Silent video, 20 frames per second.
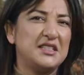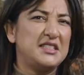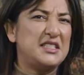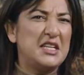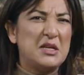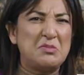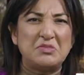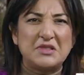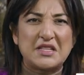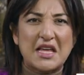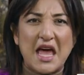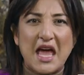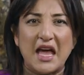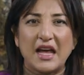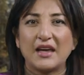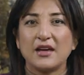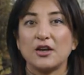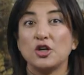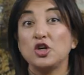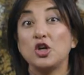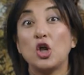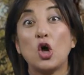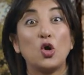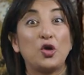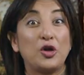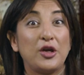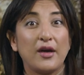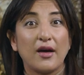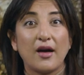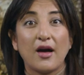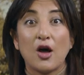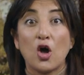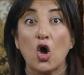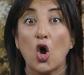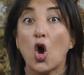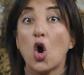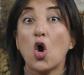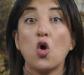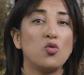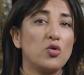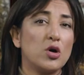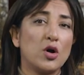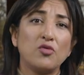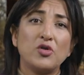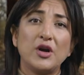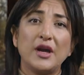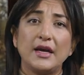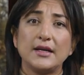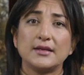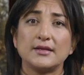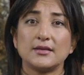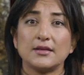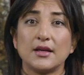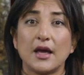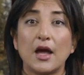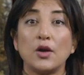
deep tech, Nokia, Oura rings,